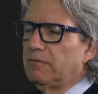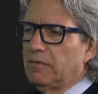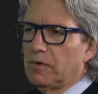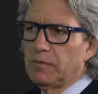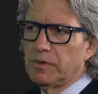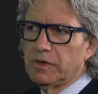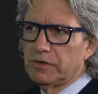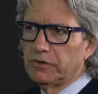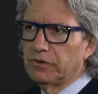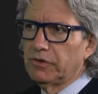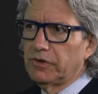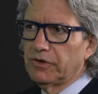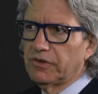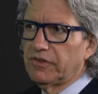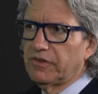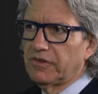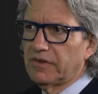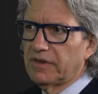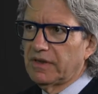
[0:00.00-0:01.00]
when we
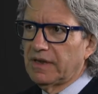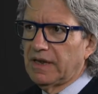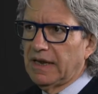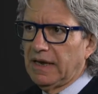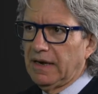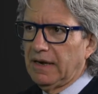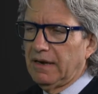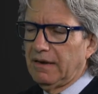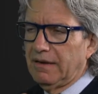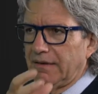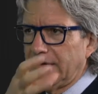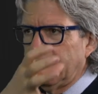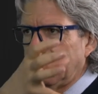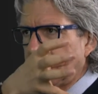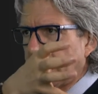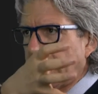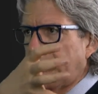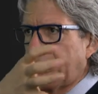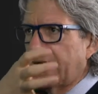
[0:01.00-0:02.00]
looked at
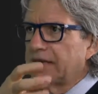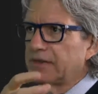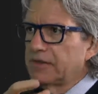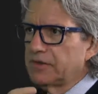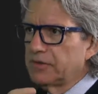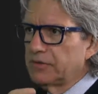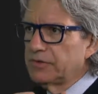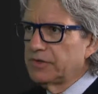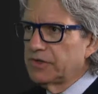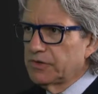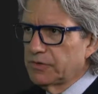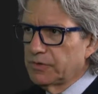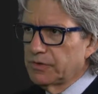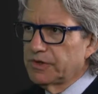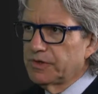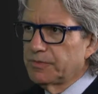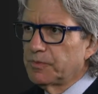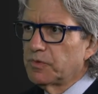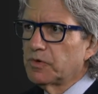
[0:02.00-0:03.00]
attitudes
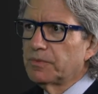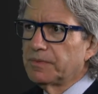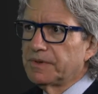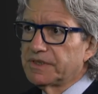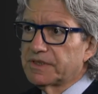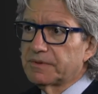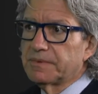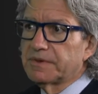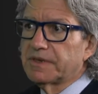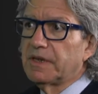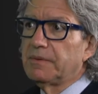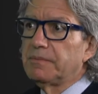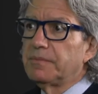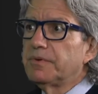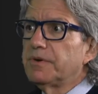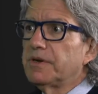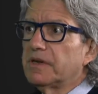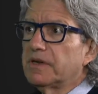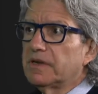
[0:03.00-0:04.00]
towards Mormons, it became
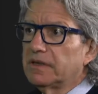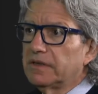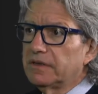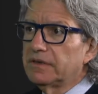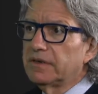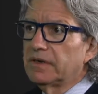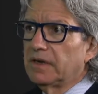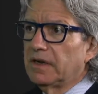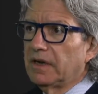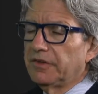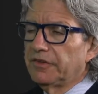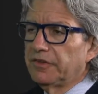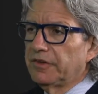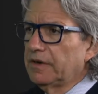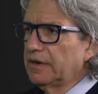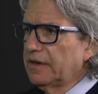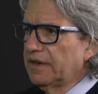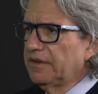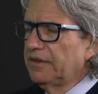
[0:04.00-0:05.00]
pretty clear to us.
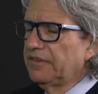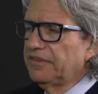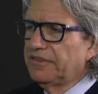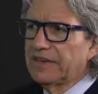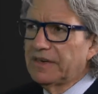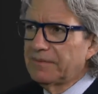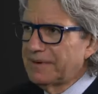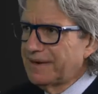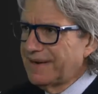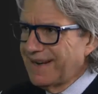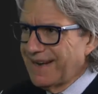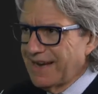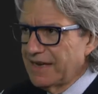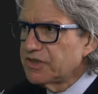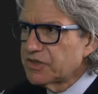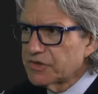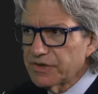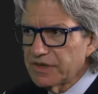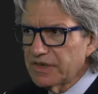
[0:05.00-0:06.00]
And again, it's not about
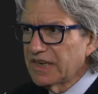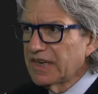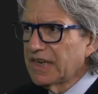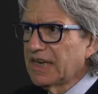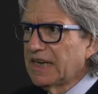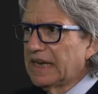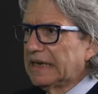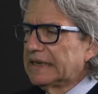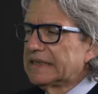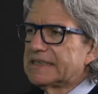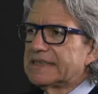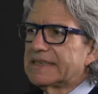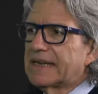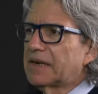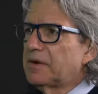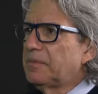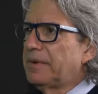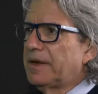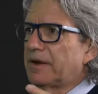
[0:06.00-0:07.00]
hatred, and it's
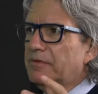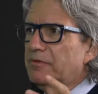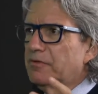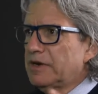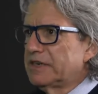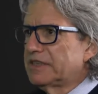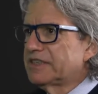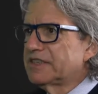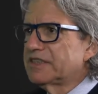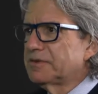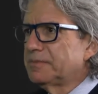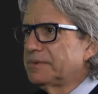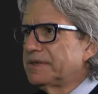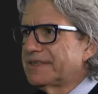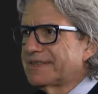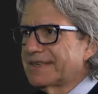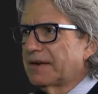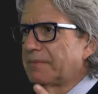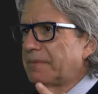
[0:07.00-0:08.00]
not about racism, and
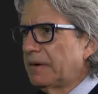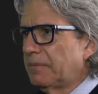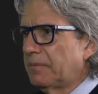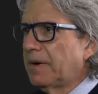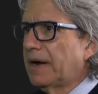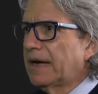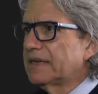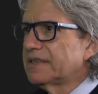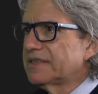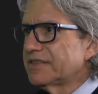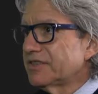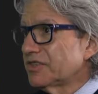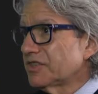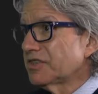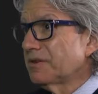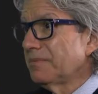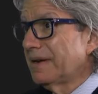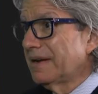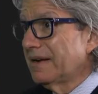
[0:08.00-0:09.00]
it's not about bias. It's
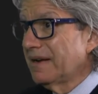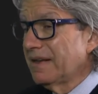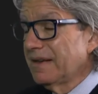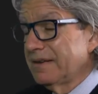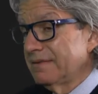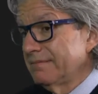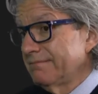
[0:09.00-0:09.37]
just about